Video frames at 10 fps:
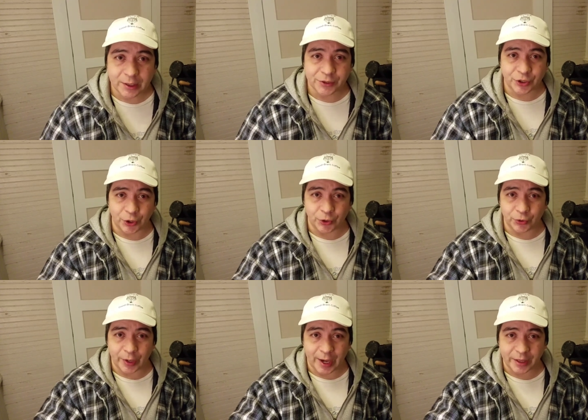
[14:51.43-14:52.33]

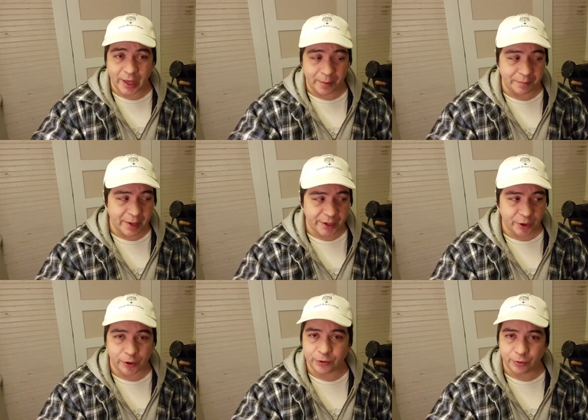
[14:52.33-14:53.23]
So at that
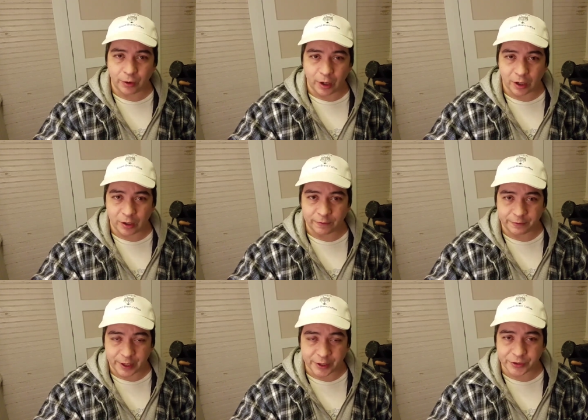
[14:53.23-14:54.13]
Maillard uh,
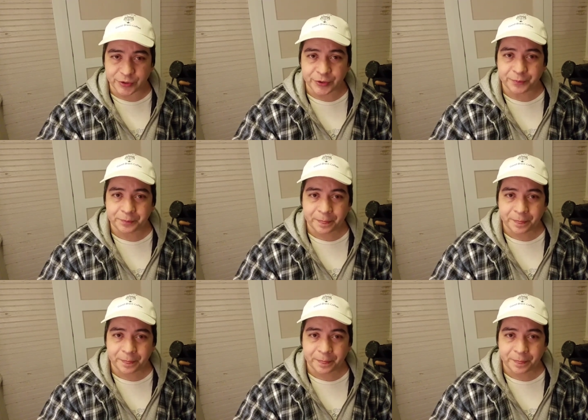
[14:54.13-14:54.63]
phase,